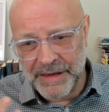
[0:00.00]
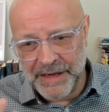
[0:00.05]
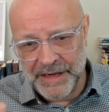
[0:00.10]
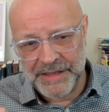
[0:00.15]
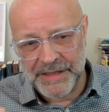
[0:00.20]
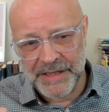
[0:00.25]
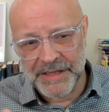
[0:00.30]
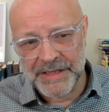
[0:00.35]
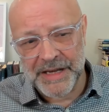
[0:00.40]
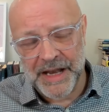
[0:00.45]

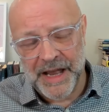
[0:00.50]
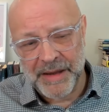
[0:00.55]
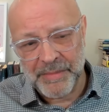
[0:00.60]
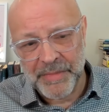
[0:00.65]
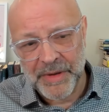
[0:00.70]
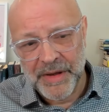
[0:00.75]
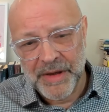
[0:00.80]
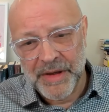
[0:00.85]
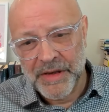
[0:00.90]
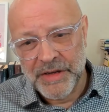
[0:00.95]
is the
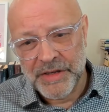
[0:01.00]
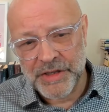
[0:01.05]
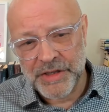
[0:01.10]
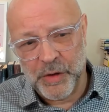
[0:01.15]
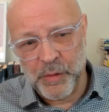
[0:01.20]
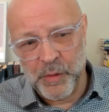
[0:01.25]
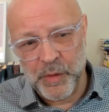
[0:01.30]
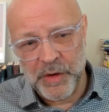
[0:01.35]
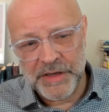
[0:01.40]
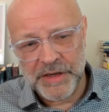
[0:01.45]
same.
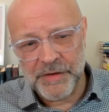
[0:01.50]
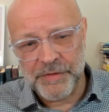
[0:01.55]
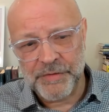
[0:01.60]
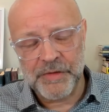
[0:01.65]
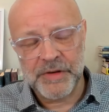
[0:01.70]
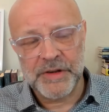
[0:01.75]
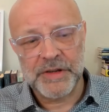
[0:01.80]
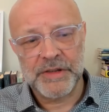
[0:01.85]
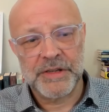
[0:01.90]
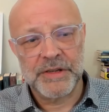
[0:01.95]
So we're
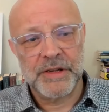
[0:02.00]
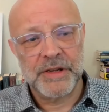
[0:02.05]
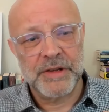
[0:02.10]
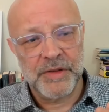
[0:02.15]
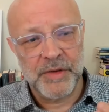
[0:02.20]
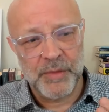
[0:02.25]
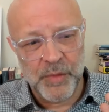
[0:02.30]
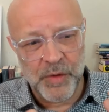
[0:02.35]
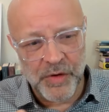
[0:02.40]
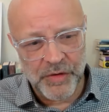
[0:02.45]
different.
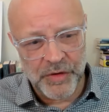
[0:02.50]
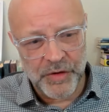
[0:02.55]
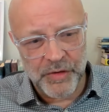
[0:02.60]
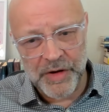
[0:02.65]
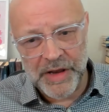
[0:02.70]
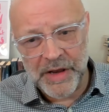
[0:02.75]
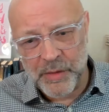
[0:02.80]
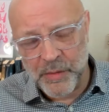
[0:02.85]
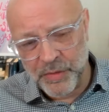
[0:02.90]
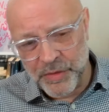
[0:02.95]
The, the,
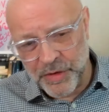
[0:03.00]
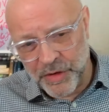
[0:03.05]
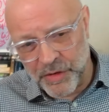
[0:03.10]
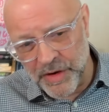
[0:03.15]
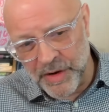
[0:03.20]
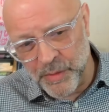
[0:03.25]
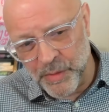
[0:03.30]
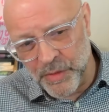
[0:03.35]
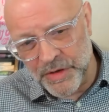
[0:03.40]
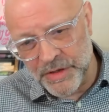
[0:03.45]
Greek, the
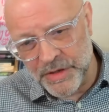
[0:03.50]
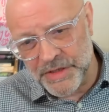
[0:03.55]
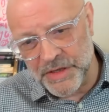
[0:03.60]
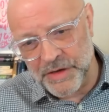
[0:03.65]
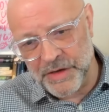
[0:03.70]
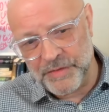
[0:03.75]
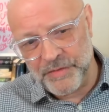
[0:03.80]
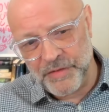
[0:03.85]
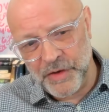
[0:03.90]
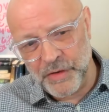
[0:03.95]
Greek words
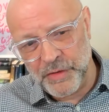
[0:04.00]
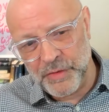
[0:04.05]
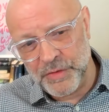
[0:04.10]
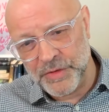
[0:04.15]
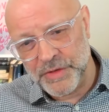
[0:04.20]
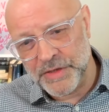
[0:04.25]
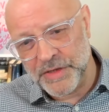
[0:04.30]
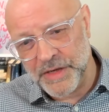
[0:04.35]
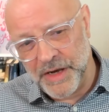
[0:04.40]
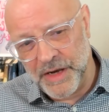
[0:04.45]
that have
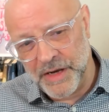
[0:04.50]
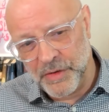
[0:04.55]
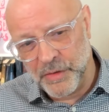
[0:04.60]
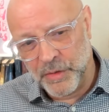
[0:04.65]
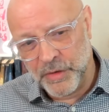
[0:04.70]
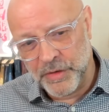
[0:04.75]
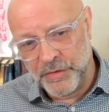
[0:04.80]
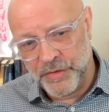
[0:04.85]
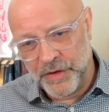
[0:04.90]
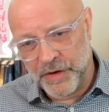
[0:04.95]
used in
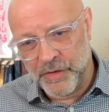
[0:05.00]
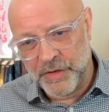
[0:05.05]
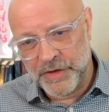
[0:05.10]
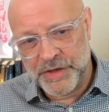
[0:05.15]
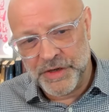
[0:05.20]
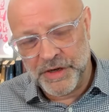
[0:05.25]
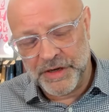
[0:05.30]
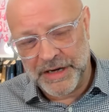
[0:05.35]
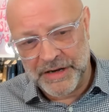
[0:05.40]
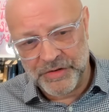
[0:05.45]
all of the
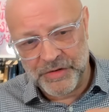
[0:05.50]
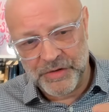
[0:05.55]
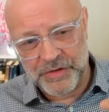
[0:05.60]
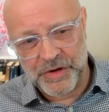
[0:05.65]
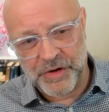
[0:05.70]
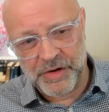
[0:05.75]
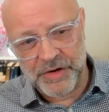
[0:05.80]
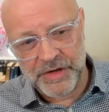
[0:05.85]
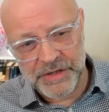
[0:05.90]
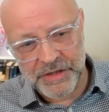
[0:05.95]
Christian
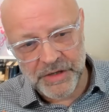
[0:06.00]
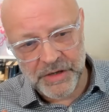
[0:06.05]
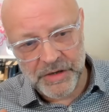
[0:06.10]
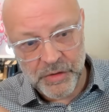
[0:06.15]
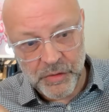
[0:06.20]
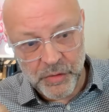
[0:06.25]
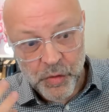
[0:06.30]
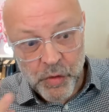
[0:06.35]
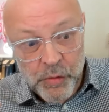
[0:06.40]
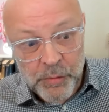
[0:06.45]
literature is the
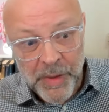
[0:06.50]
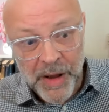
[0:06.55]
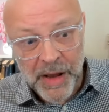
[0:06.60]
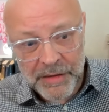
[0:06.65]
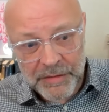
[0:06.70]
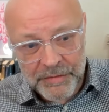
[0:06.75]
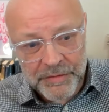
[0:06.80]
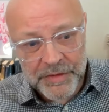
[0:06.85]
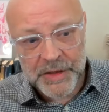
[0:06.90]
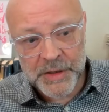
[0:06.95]

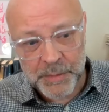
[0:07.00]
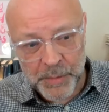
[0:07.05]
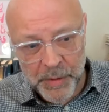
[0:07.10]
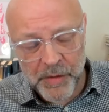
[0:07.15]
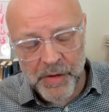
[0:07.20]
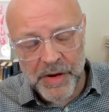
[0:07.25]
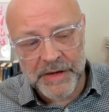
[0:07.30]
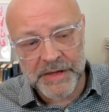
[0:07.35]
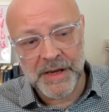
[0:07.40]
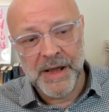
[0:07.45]
pneuma,
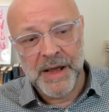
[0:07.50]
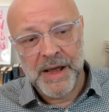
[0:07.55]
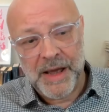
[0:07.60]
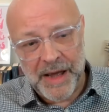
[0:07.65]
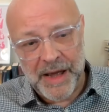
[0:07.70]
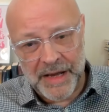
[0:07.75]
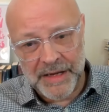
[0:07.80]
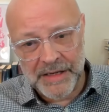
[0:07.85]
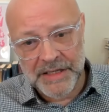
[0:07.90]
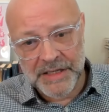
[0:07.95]
spirit,
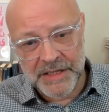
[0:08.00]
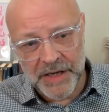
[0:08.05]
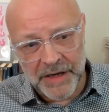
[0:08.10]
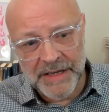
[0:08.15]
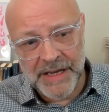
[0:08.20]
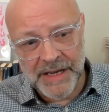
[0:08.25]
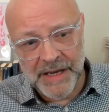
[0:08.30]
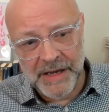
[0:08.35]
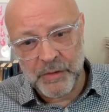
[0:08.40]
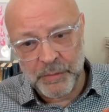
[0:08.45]
and
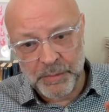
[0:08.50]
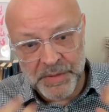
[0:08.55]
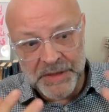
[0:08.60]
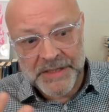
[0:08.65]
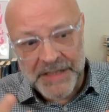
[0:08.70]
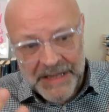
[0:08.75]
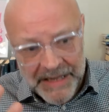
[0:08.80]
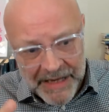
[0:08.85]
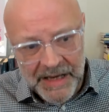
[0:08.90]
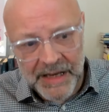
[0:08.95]
psyche or
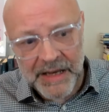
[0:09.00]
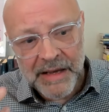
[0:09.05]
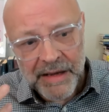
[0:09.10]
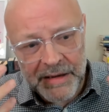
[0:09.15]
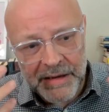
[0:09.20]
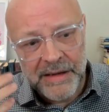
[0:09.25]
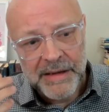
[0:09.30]
psyche,